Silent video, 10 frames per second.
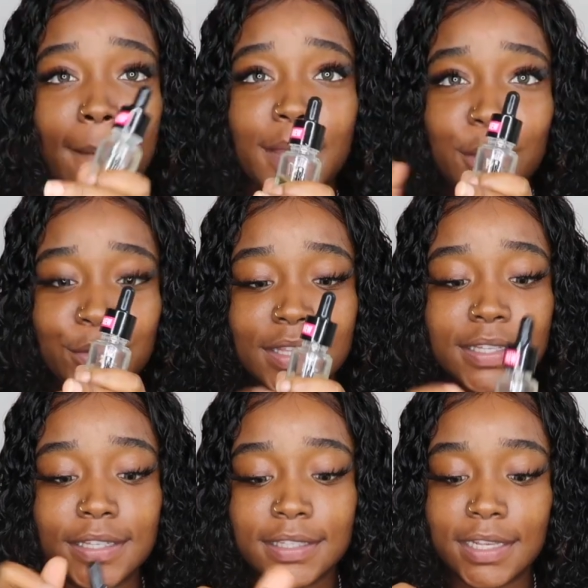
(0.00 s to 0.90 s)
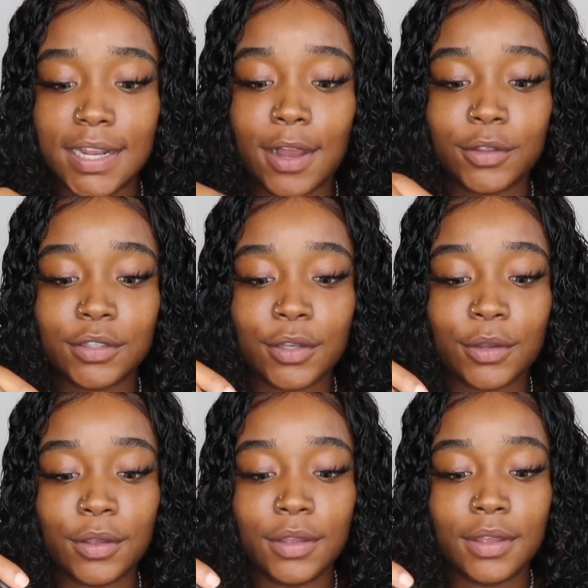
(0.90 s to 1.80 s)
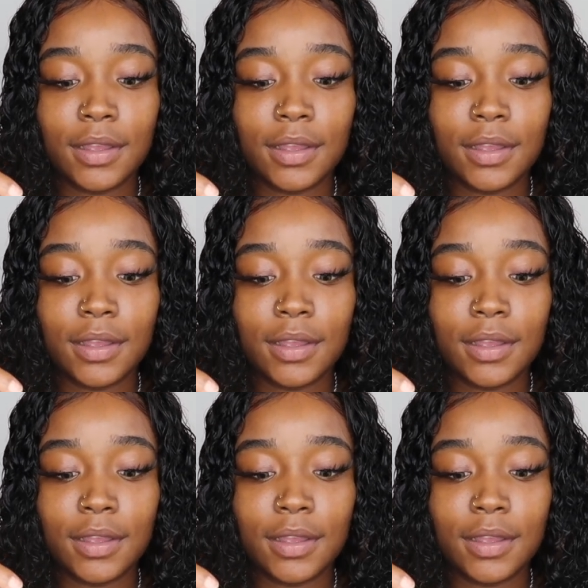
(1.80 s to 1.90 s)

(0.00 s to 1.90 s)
I've been using this, and I also